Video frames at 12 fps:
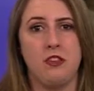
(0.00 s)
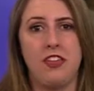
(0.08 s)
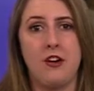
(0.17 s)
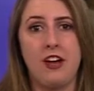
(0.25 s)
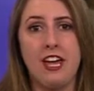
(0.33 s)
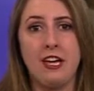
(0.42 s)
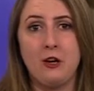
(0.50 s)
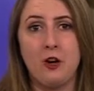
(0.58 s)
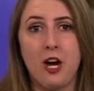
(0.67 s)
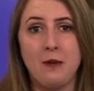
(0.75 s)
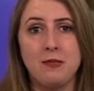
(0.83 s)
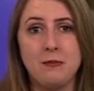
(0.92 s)
without a hate
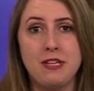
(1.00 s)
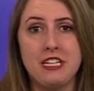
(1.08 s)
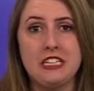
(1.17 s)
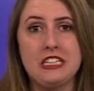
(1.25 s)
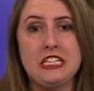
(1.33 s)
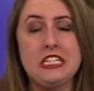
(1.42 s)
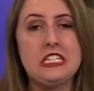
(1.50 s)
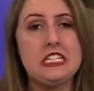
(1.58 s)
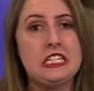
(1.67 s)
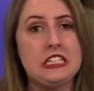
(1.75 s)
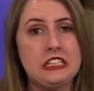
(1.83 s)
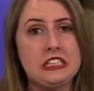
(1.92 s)
crimes bill
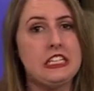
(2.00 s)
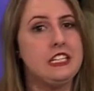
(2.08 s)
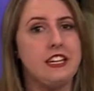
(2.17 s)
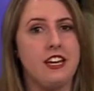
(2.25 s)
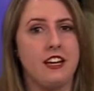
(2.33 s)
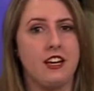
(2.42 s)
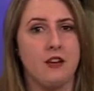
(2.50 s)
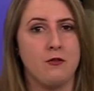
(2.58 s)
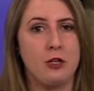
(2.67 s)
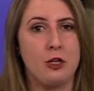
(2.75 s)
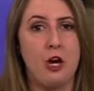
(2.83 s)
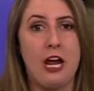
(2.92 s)
until Indiana
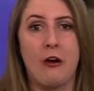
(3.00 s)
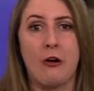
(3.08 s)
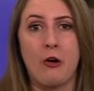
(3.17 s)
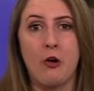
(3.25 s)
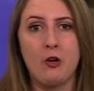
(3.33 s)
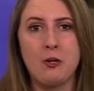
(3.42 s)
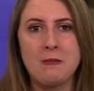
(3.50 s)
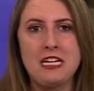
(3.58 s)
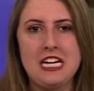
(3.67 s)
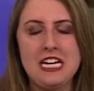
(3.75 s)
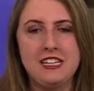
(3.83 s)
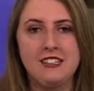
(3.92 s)
Governor Eric Holcomb
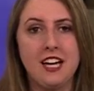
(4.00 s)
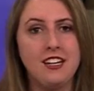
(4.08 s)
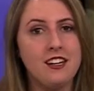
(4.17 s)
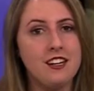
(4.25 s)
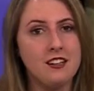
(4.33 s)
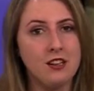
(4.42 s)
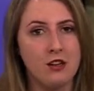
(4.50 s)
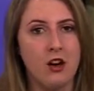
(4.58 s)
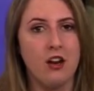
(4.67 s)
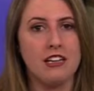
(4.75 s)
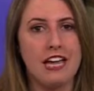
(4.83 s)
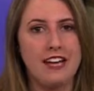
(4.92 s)
signed it into
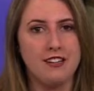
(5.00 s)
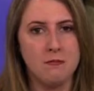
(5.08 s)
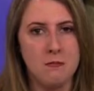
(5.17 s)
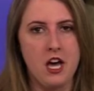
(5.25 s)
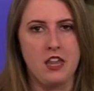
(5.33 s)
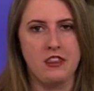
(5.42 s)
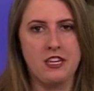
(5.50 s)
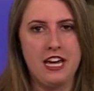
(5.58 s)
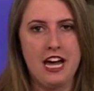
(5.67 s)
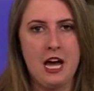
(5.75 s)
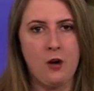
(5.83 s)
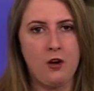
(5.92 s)
law last month.
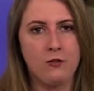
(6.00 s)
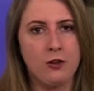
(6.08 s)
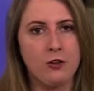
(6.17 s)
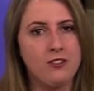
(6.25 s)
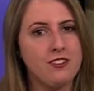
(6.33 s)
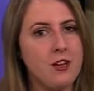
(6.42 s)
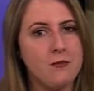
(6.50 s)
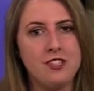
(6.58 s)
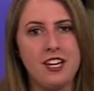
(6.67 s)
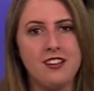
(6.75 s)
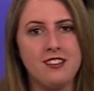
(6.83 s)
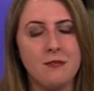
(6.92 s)
However, some
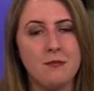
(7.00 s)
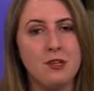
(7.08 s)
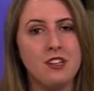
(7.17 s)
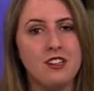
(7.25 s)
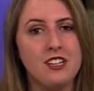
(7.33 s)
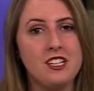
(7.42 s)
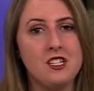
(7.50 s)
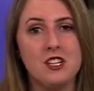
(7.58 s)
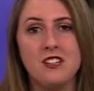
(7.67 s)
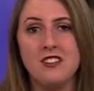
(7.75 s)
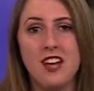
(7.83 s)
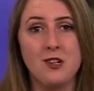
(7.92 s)
say the bill is
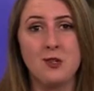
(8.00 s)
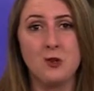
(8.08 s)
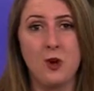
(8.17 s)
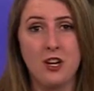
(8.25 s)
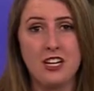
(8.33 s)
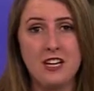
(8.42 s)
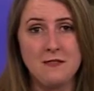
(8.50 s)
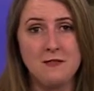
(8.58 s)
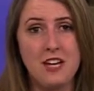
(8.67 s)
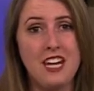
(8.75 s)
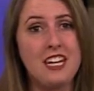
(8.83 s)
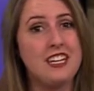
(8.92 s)
just not strong enough
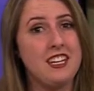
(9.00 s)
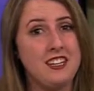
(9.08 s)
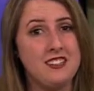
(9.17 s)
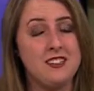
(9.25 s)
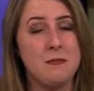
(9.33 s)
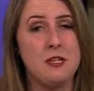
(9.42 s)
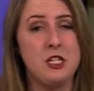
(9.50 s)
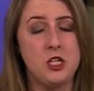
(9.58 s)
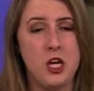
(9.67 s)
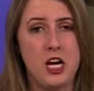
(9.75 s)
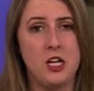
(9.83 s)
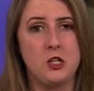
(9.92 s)
and it needs to be
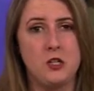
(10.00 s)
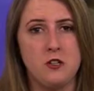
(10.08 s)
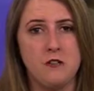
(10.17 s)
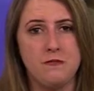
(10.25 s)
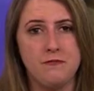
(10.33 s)
changed.